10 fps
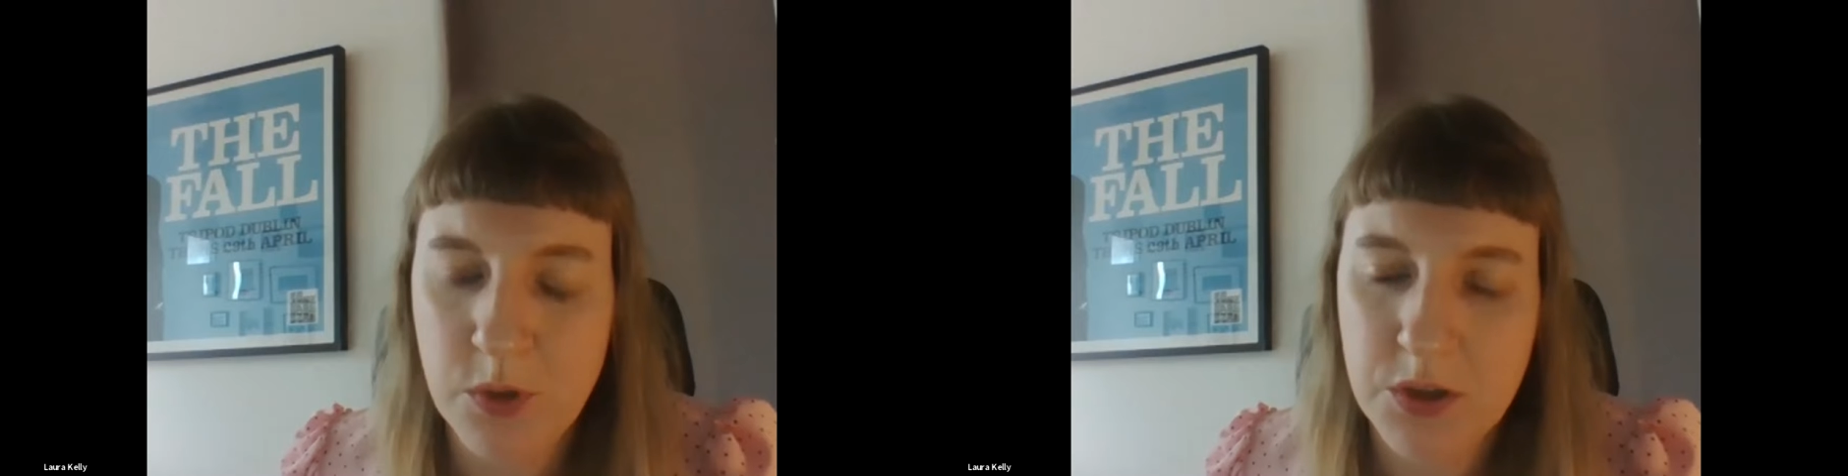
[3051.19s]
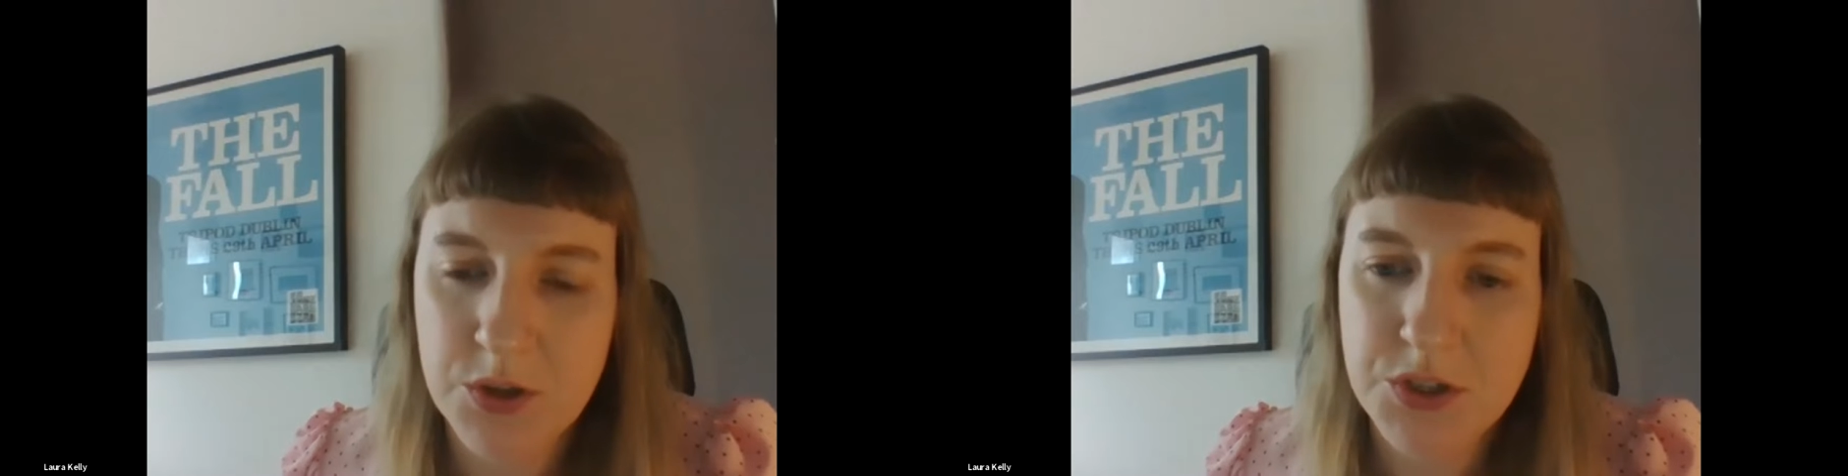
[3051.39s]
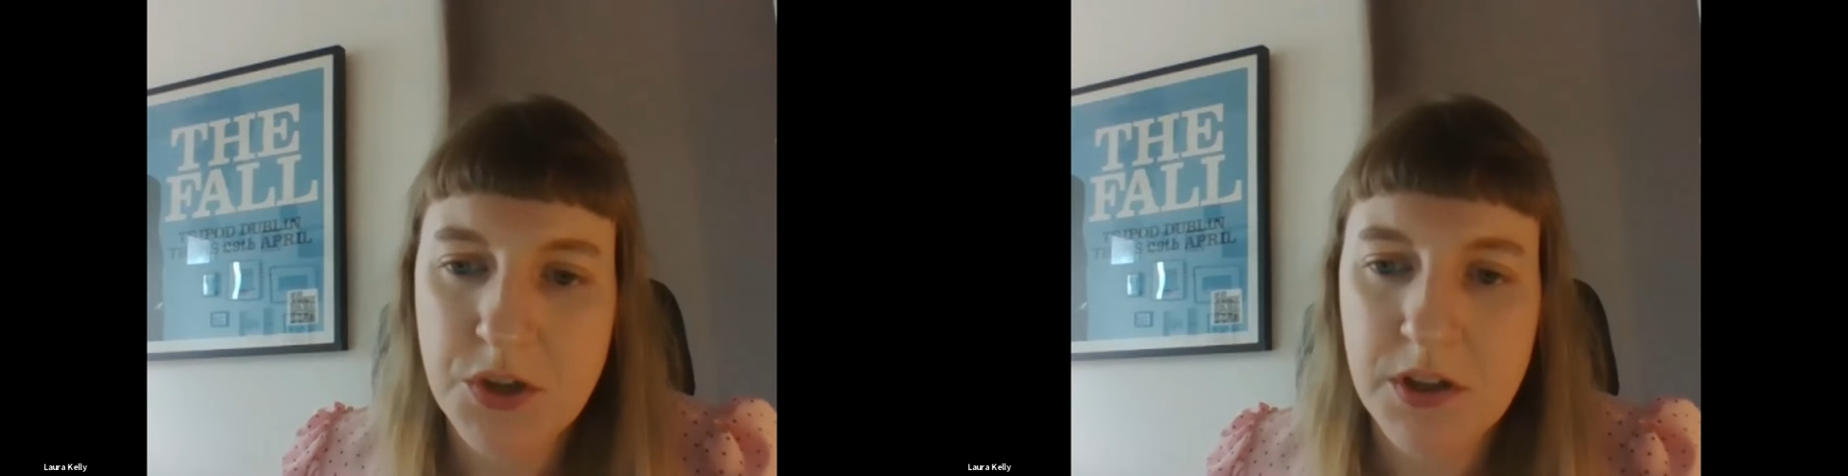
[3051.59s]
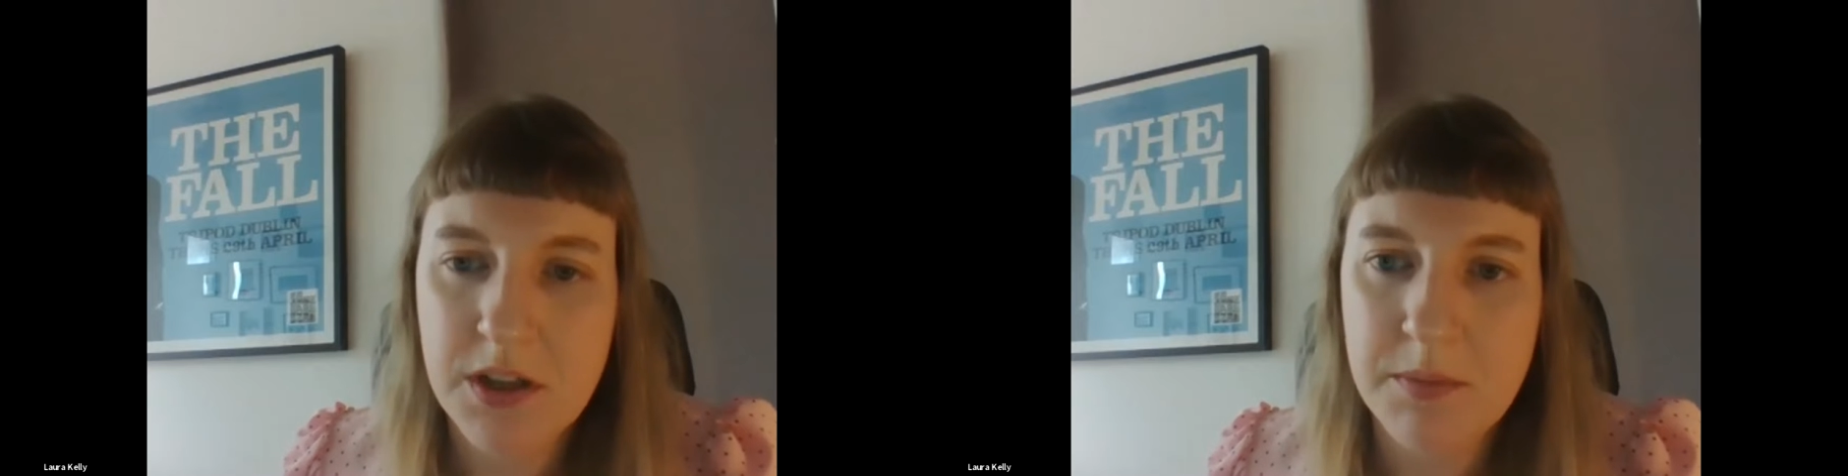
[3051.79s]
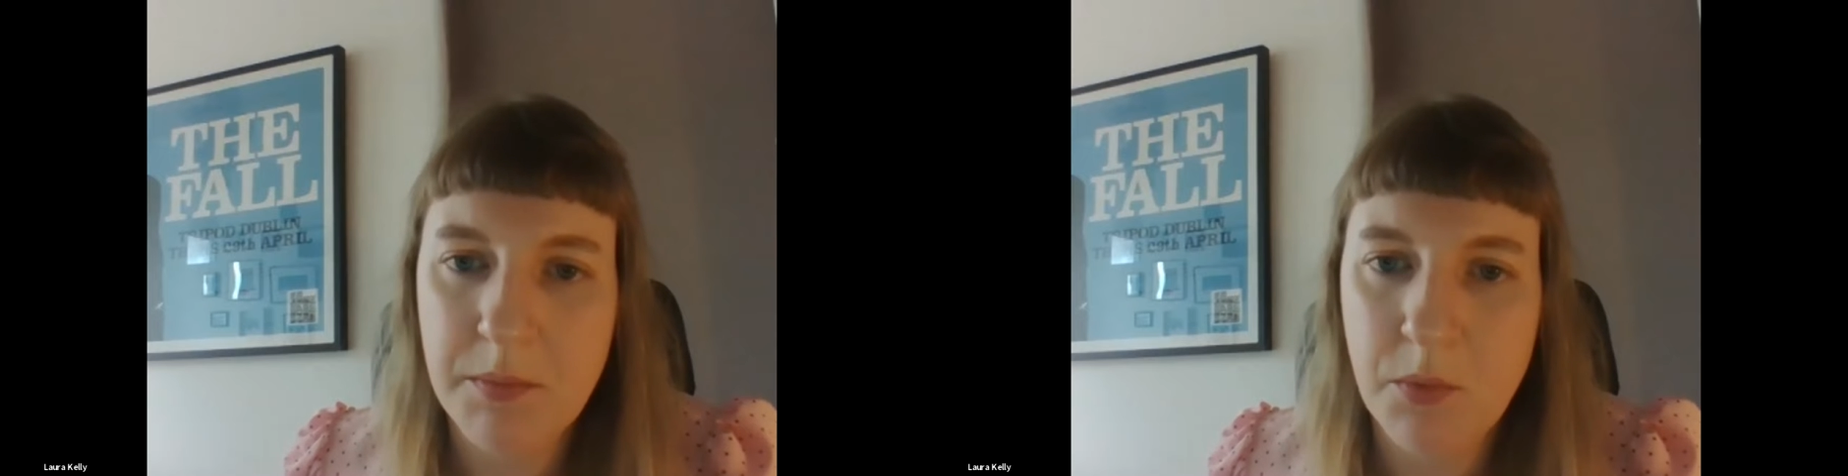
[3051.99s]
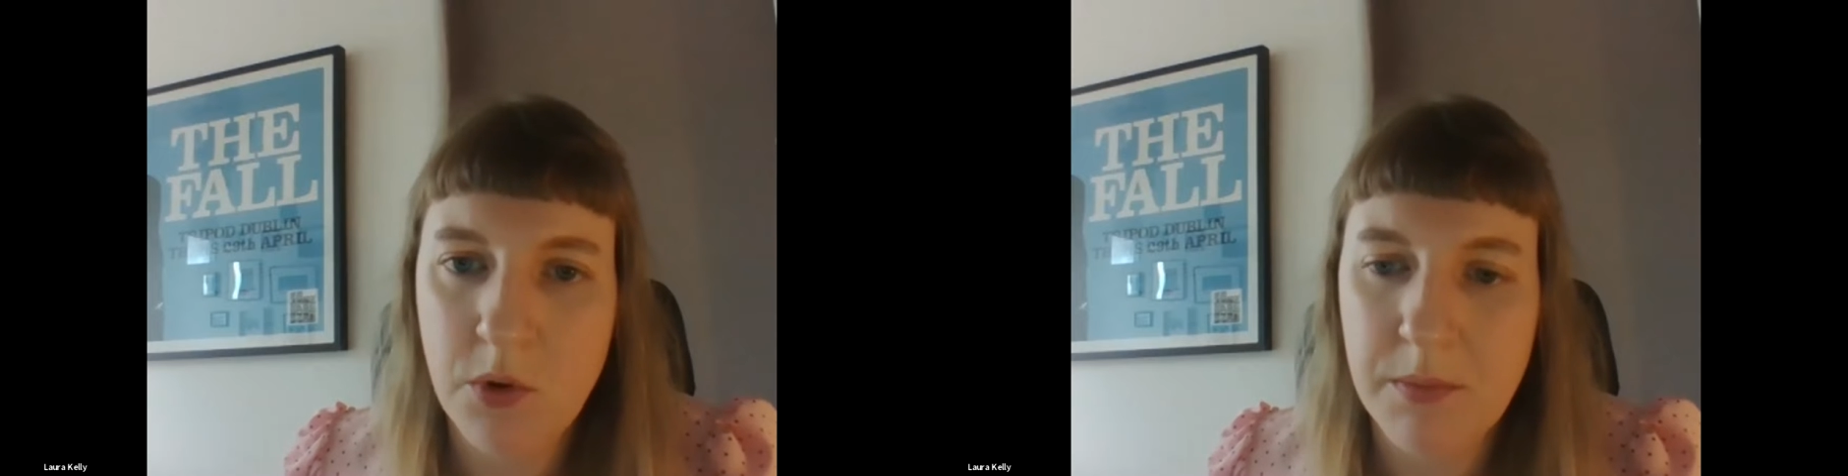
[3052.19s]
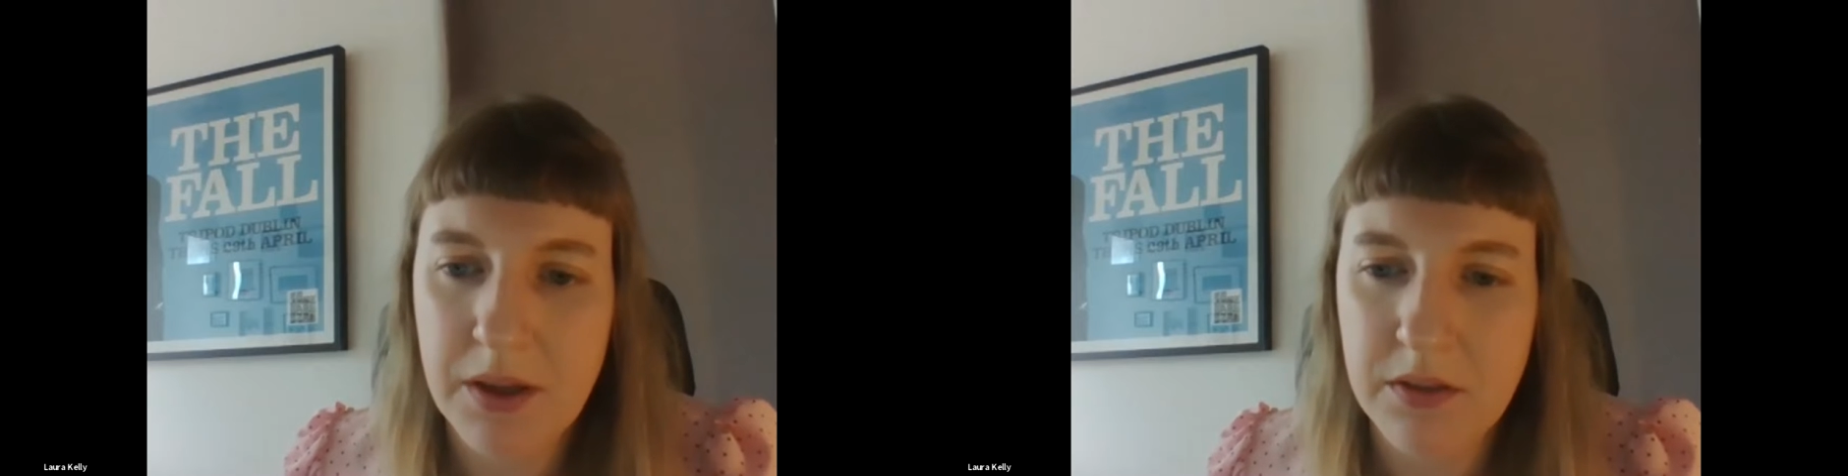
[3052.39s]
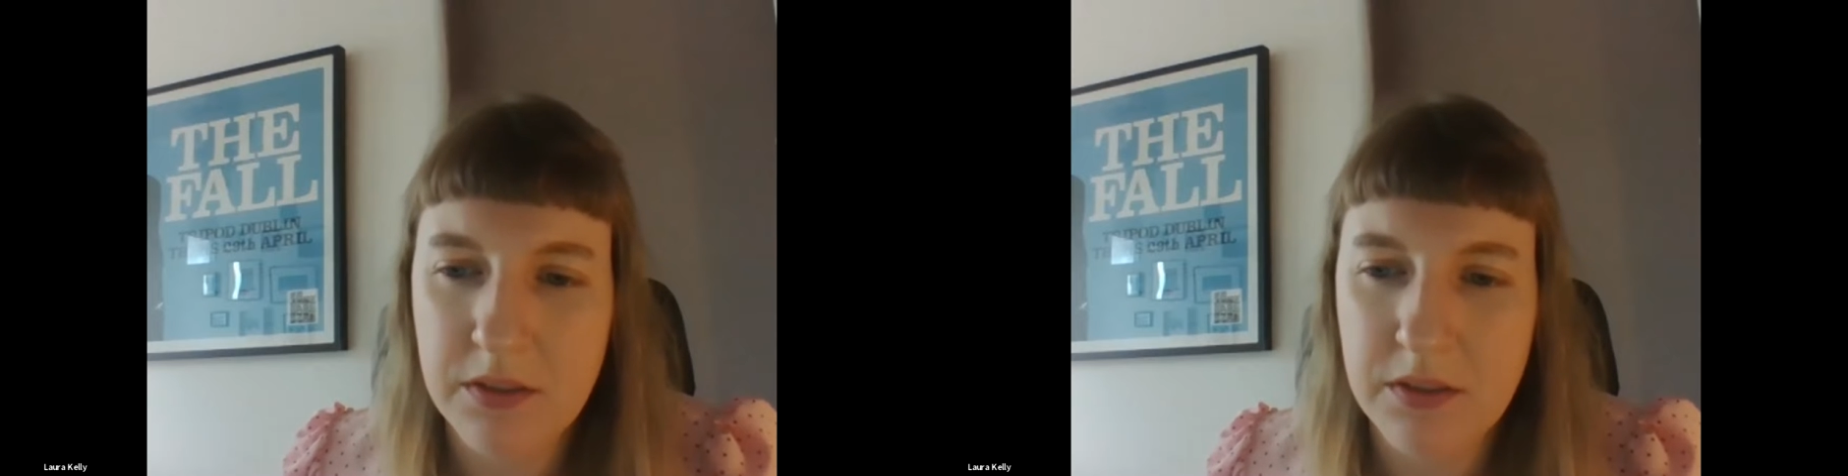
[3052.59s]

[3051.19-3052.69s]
could you talk a little bit more about